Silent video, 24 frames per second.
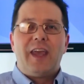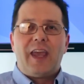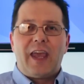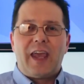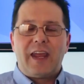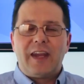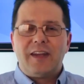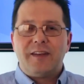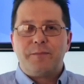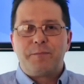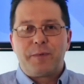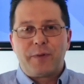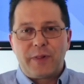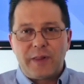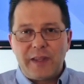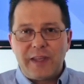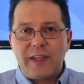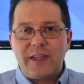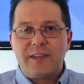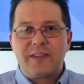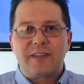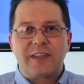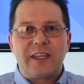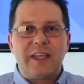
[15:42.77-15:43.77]
And
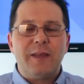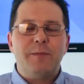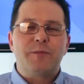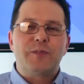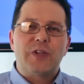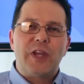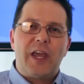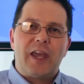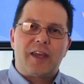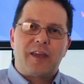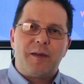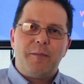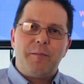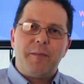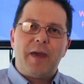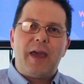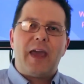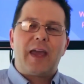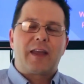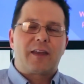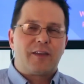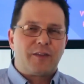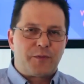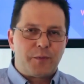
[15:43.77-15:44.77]
please keep checking
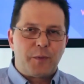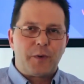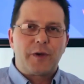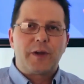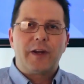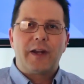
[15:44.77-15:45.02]
back because we're